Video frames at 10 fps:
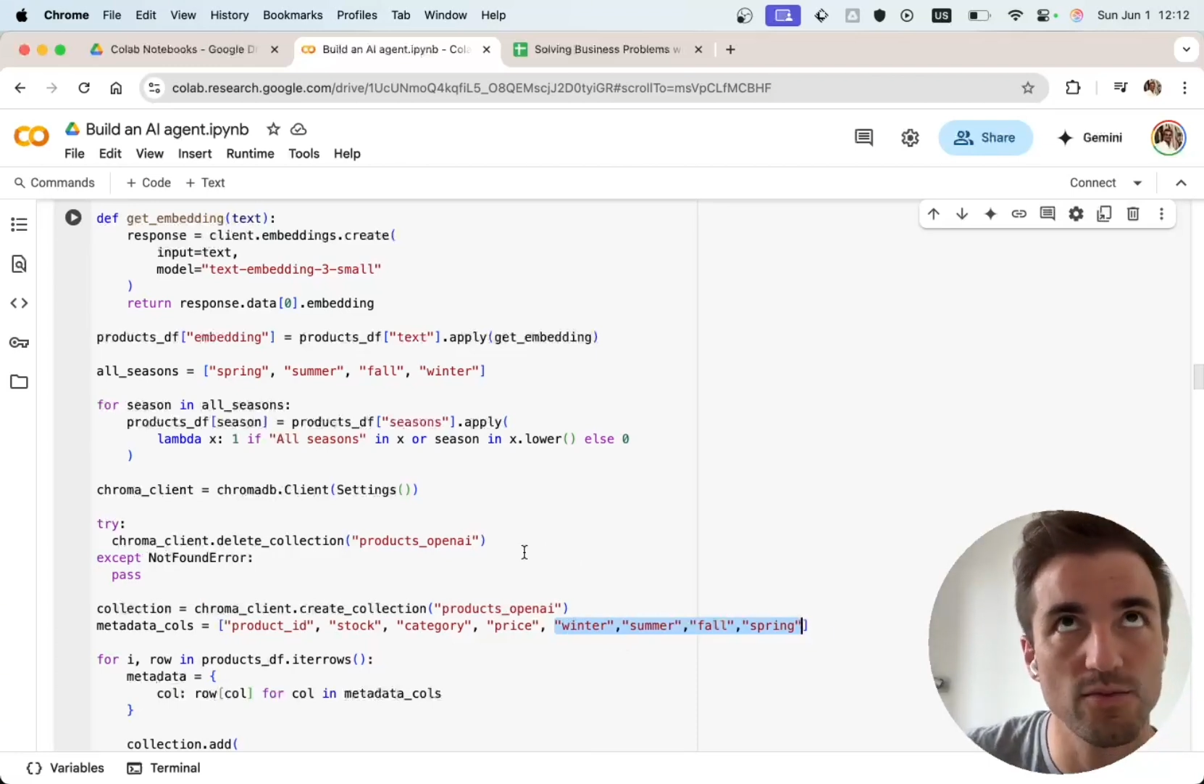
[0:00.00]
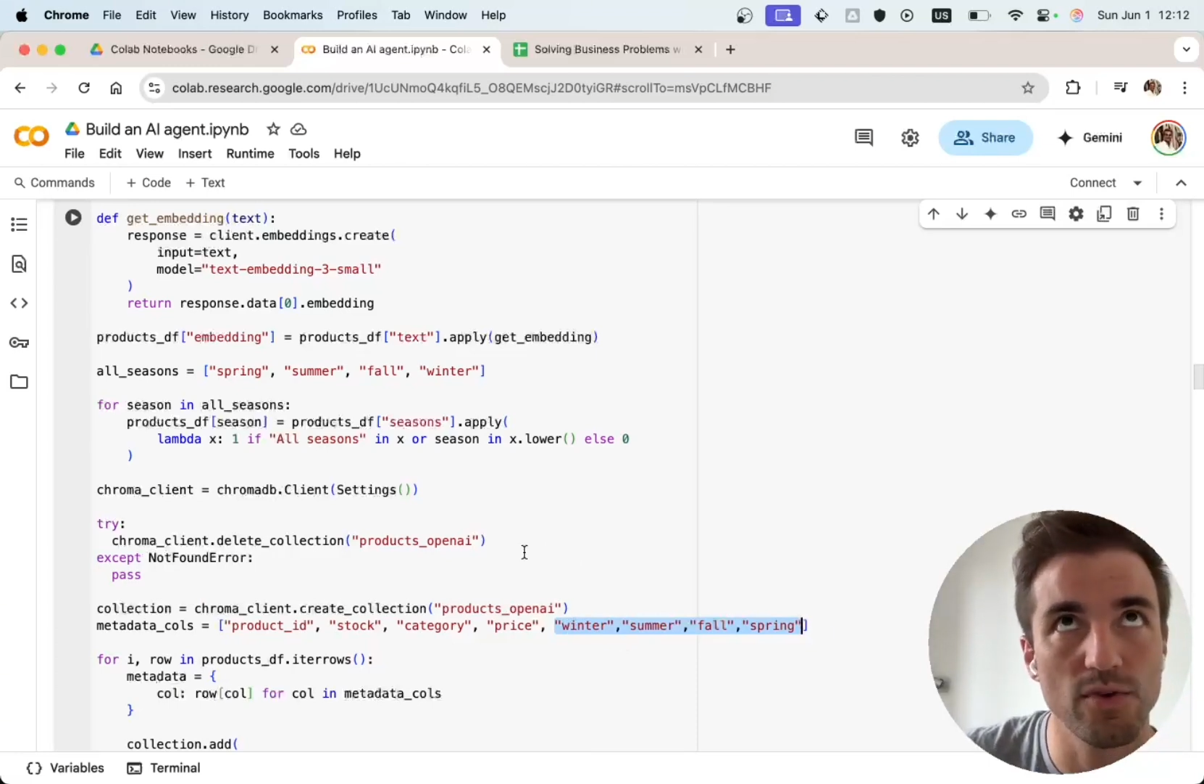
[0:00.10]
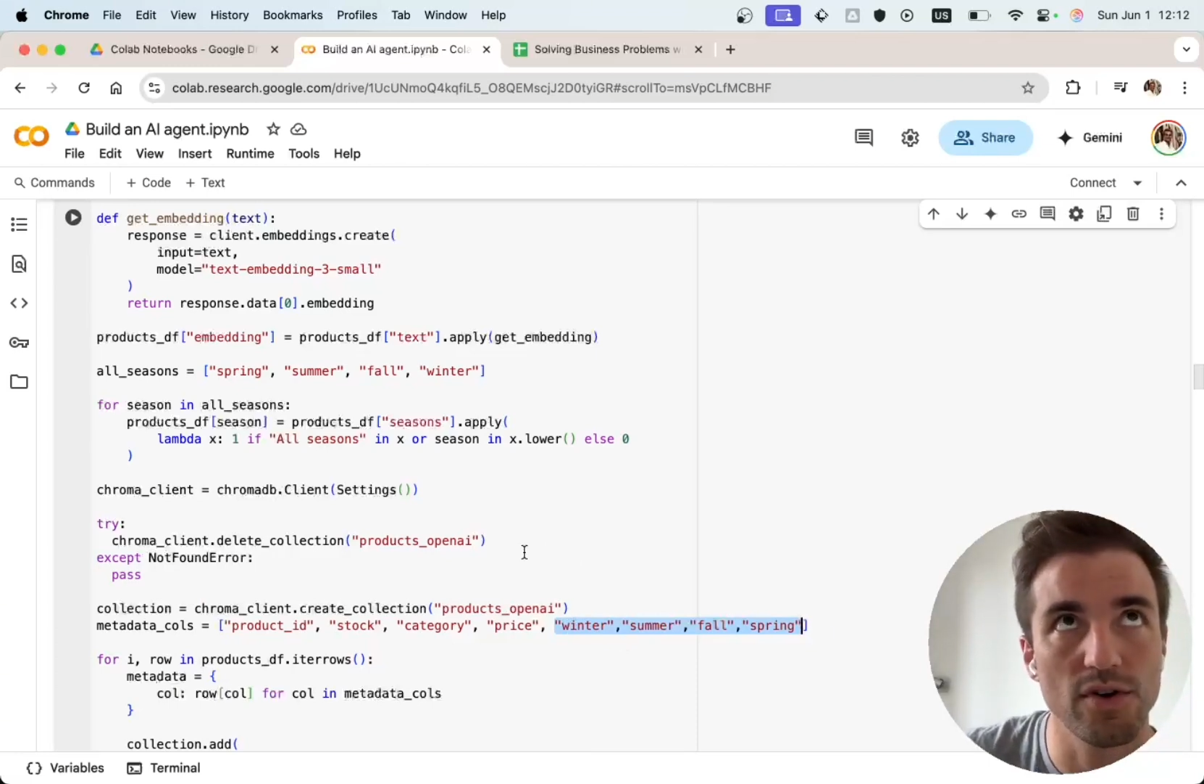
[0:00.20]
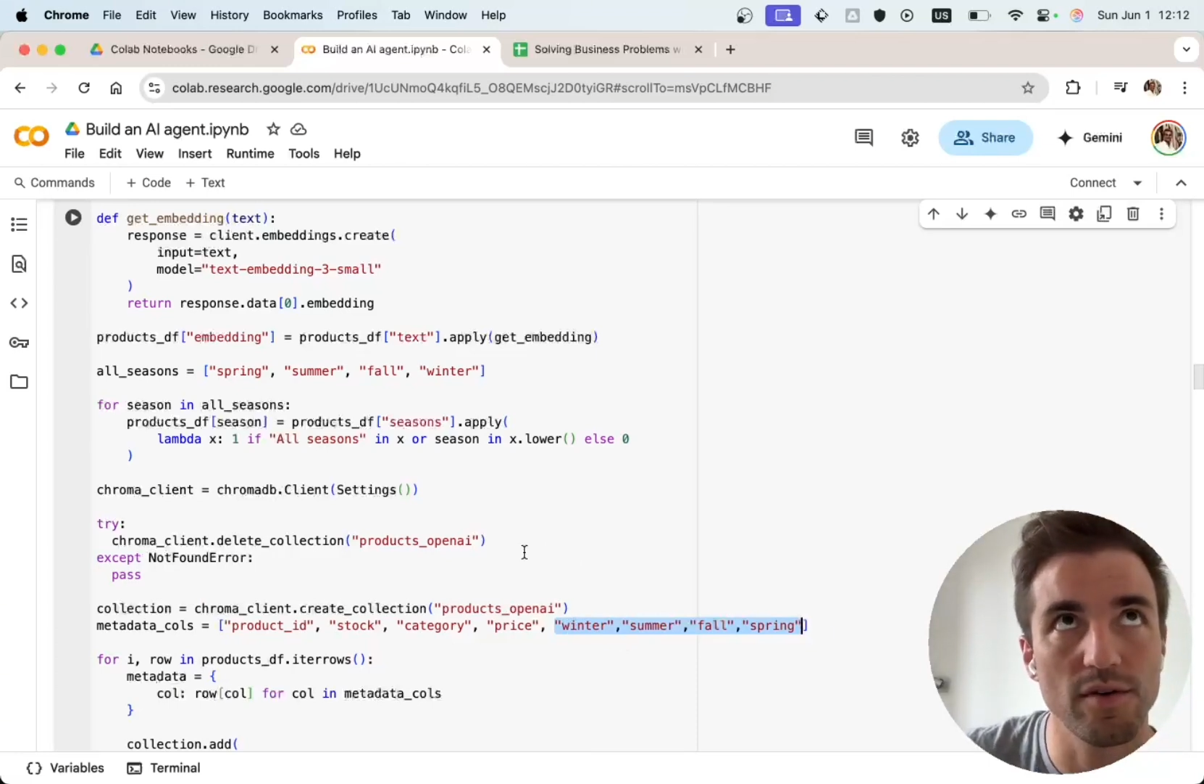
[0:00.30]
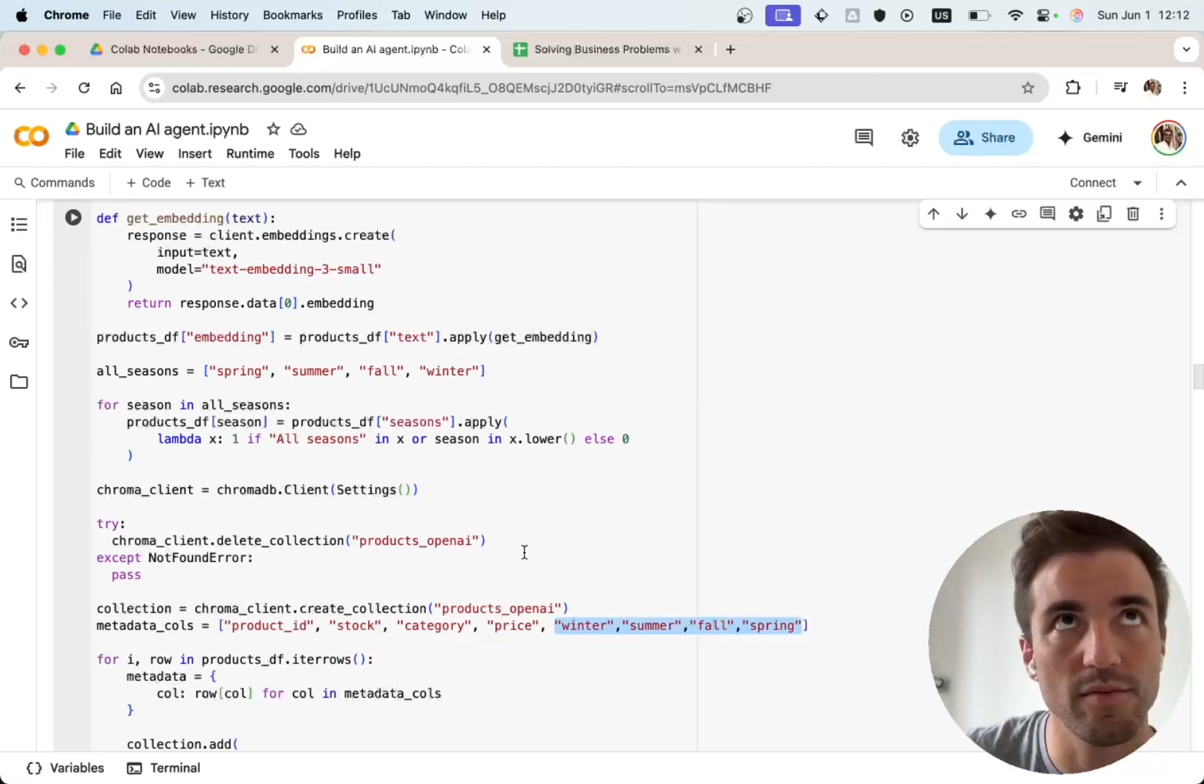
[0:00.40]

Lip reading: were